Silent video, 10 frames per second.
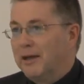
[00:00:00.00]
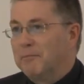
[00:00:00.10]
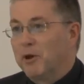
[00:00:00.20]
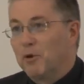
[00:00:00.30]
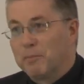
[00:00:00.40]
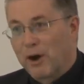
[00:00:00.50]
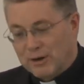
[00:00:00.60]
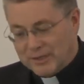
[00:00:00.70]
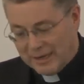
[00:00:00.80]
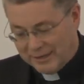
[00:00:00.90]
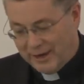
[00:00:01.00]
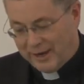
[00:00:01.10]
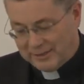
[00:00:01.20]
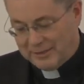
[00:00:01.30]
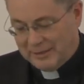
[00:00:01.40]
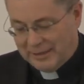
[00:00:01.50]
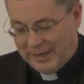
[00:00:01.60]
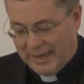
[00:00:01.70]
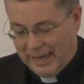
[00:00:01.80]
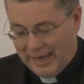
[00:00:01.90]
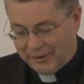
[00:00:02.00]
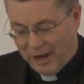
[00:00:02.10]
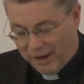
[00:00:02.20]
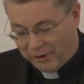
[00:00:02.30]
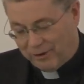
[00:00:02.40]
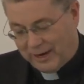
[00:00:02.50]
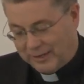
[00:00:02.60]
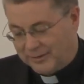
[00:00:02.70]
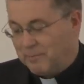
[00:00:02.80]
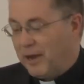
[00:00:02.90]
my own personal delight and honour as